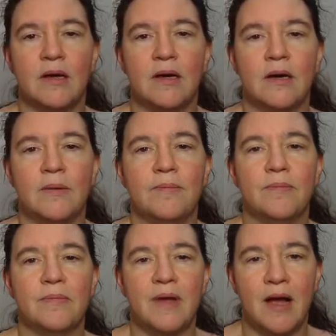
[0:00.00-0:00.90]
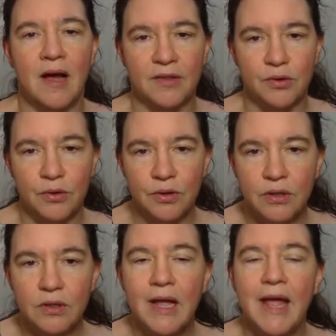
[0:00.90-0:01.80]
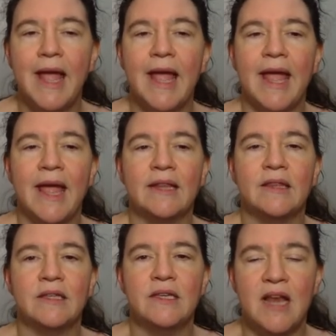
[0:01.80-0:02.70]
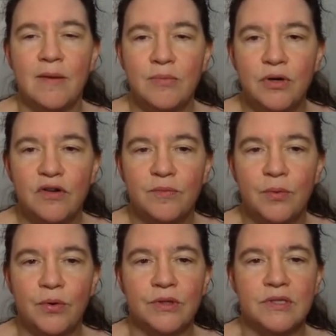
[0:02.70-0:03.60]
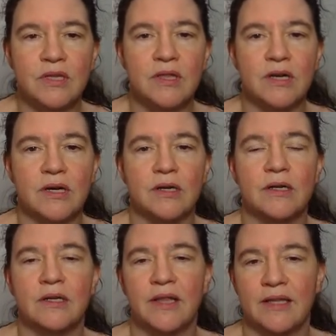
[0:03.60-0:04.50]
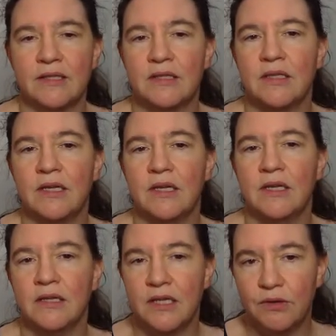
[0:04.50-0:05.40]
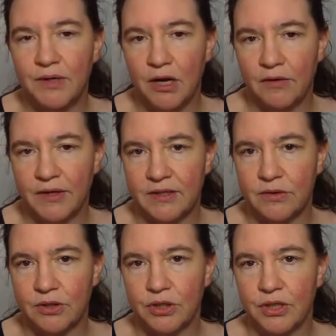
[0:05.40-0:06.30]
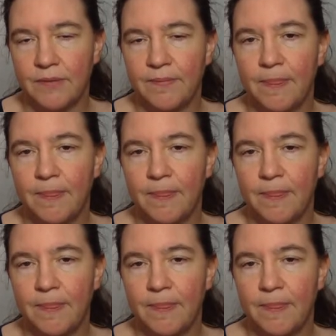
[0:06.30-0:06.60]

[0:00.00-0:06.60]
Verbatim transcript: um, are the kernel, and the number of points in there, that's the degree of the isogeny